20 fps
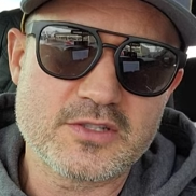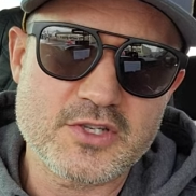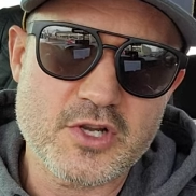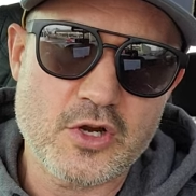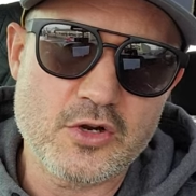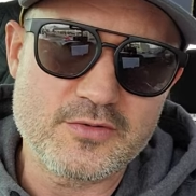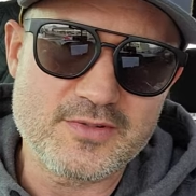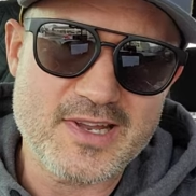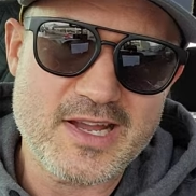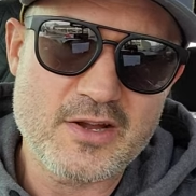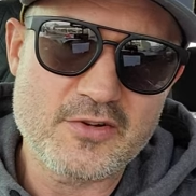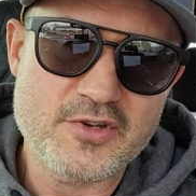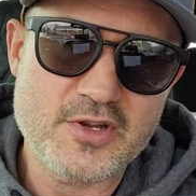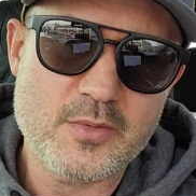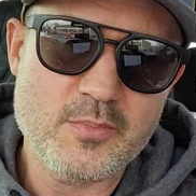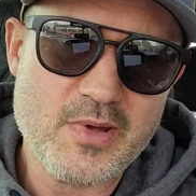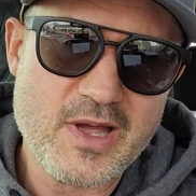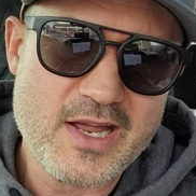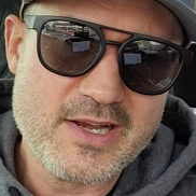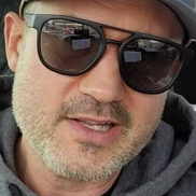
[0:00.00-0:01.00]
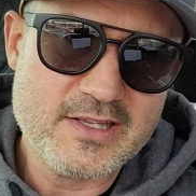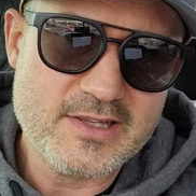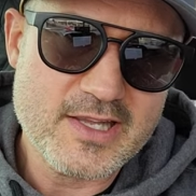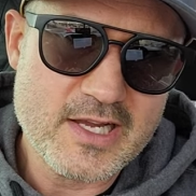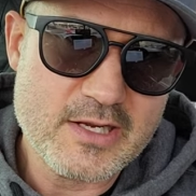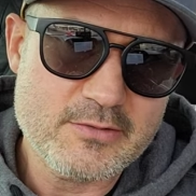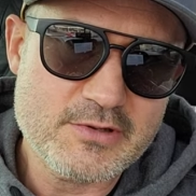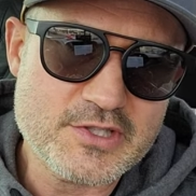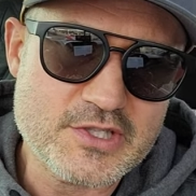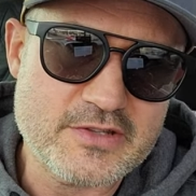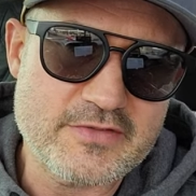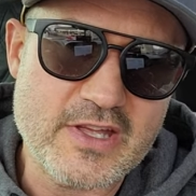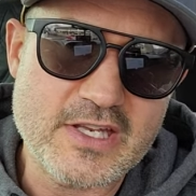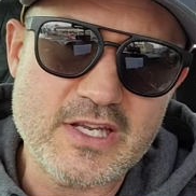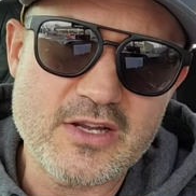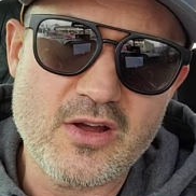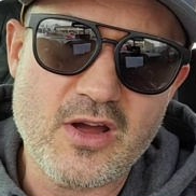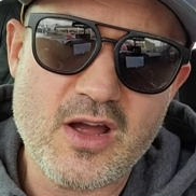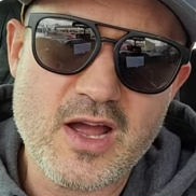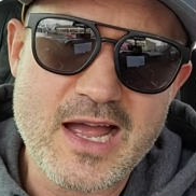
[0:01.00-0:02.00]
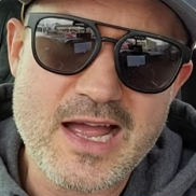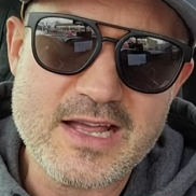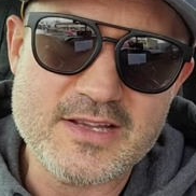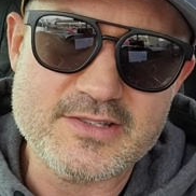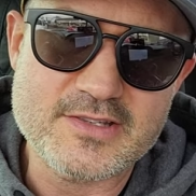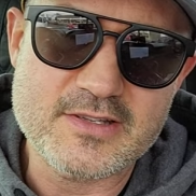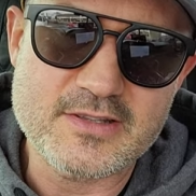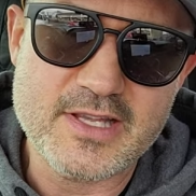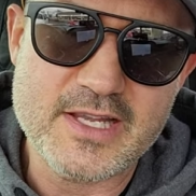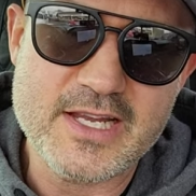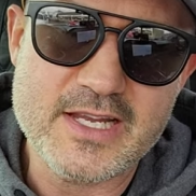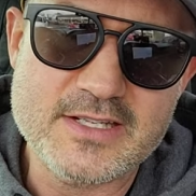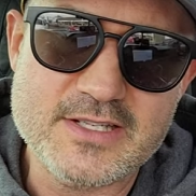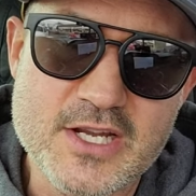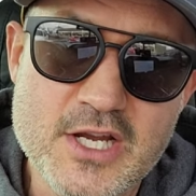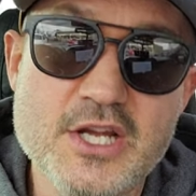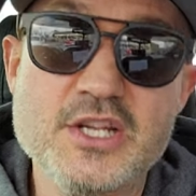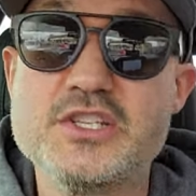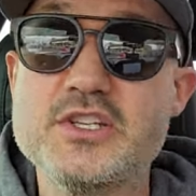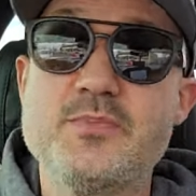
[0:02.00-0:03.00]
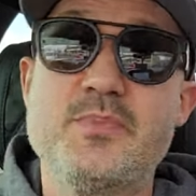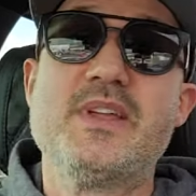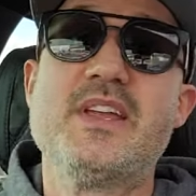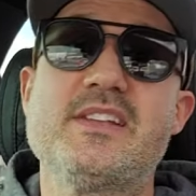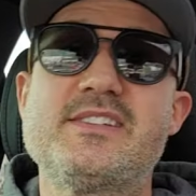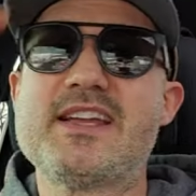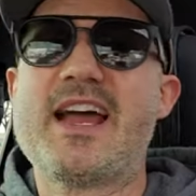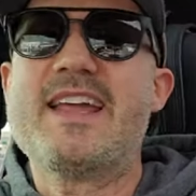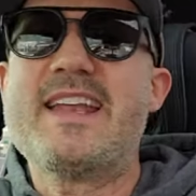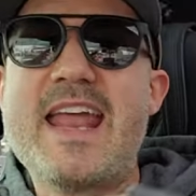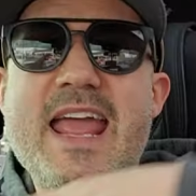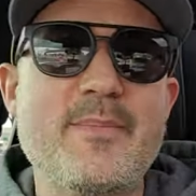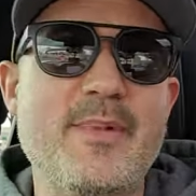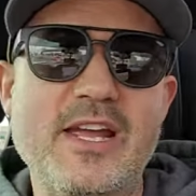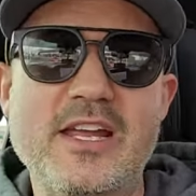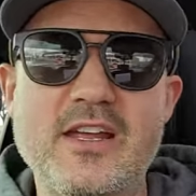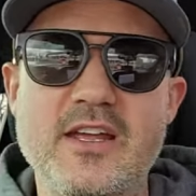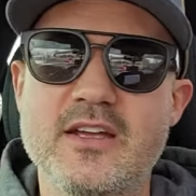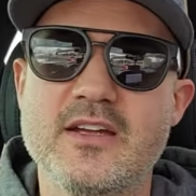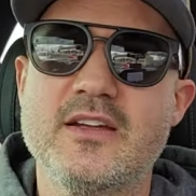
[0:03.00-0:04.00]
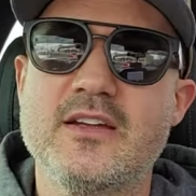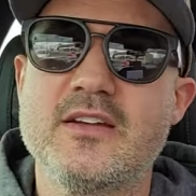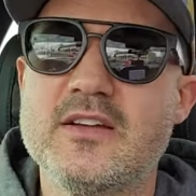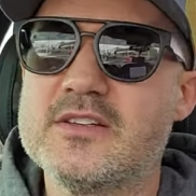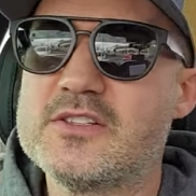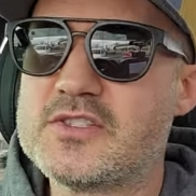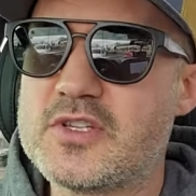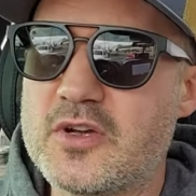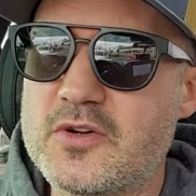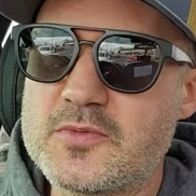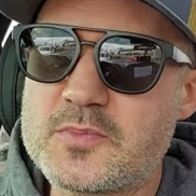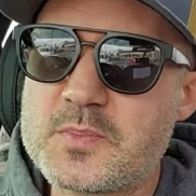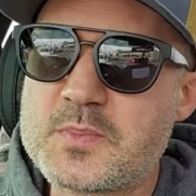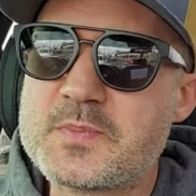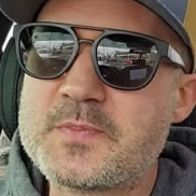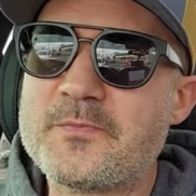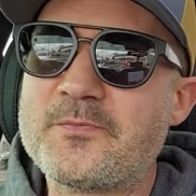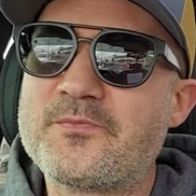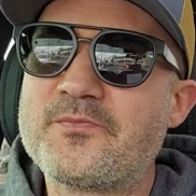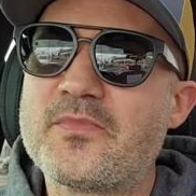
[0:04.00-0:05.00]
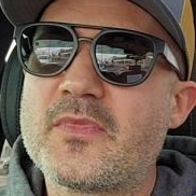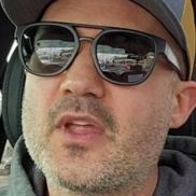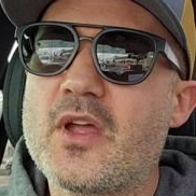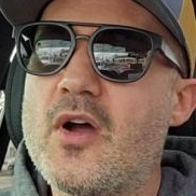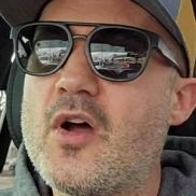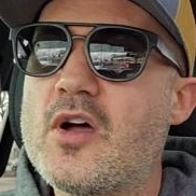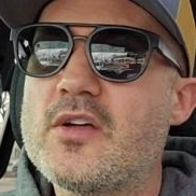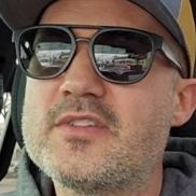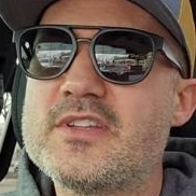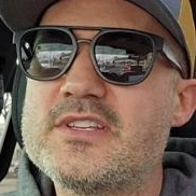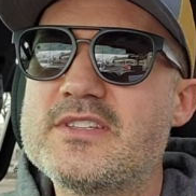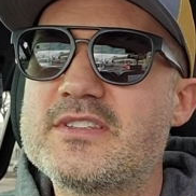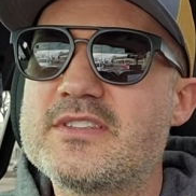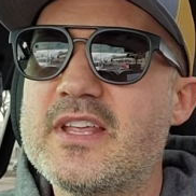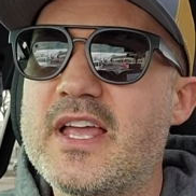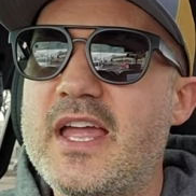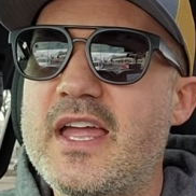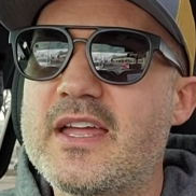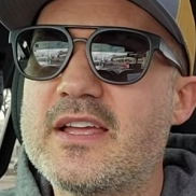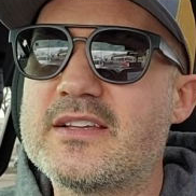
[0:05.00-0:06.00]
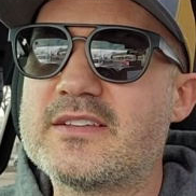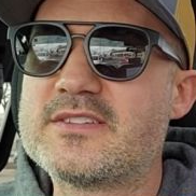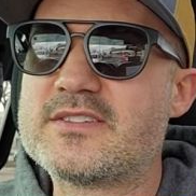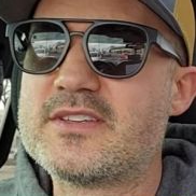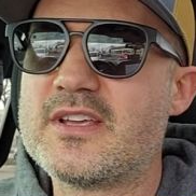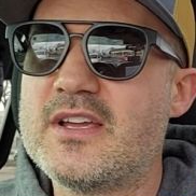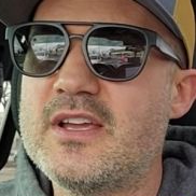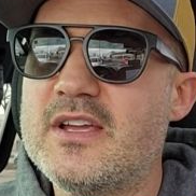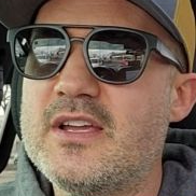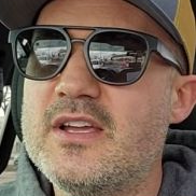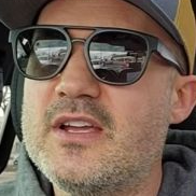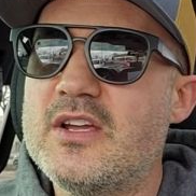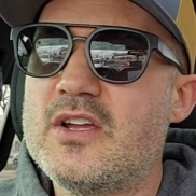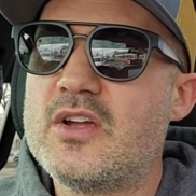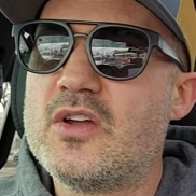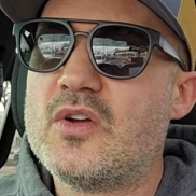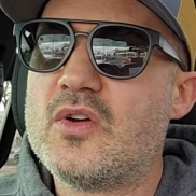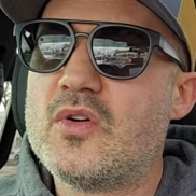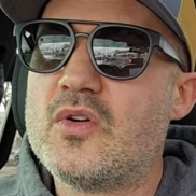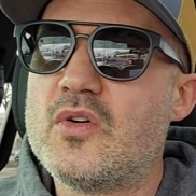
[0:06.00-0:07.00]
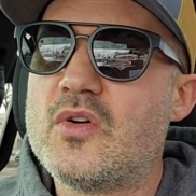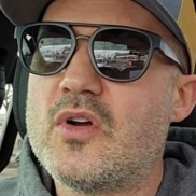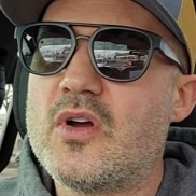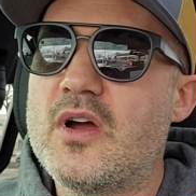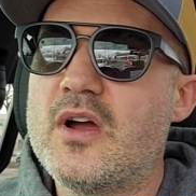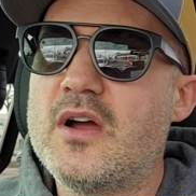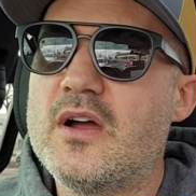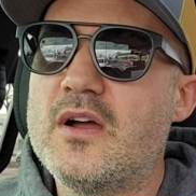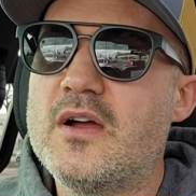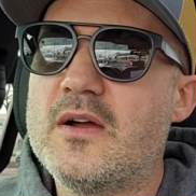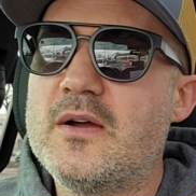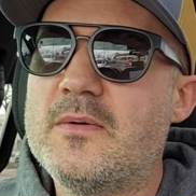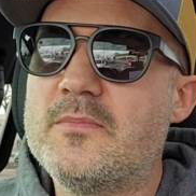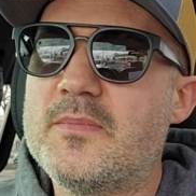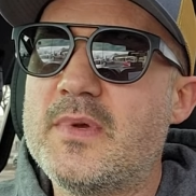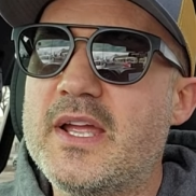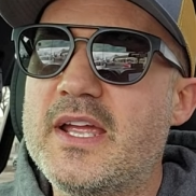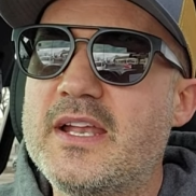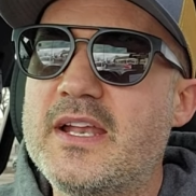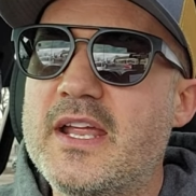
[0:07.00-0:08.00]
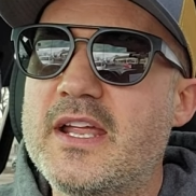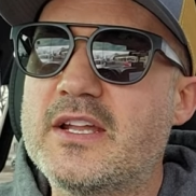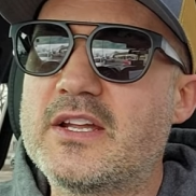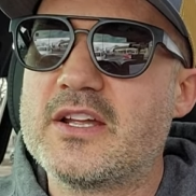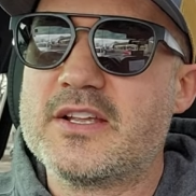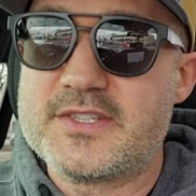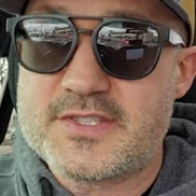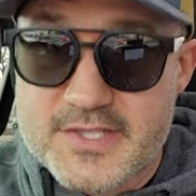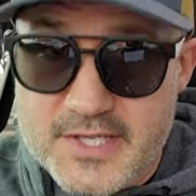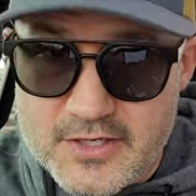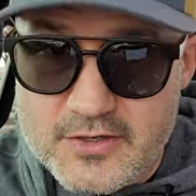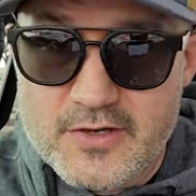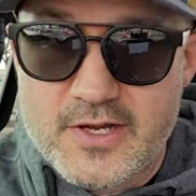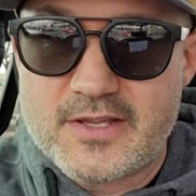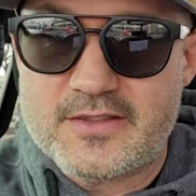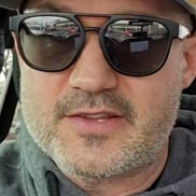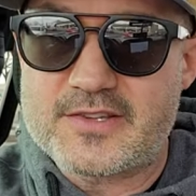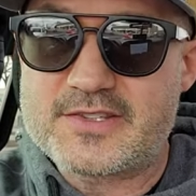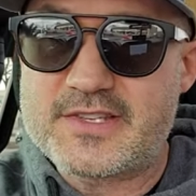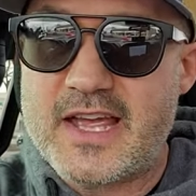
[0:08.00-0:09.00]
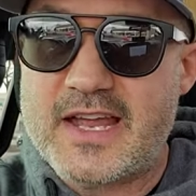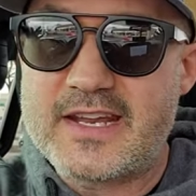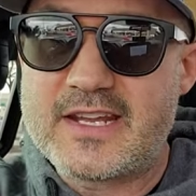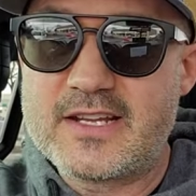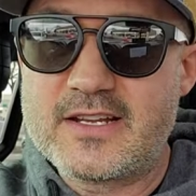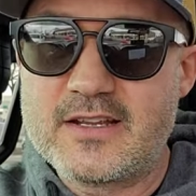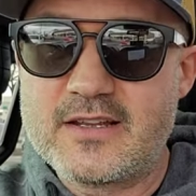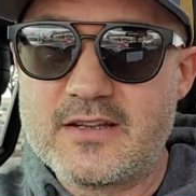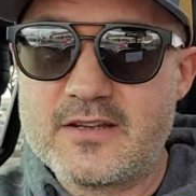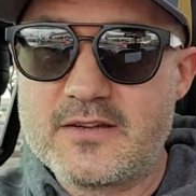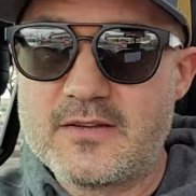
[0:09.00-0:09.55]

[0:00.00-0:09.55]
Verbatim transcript: tone down your body language and then you uh, oscillate to being dynamic. So all these things um, and, and considering the setting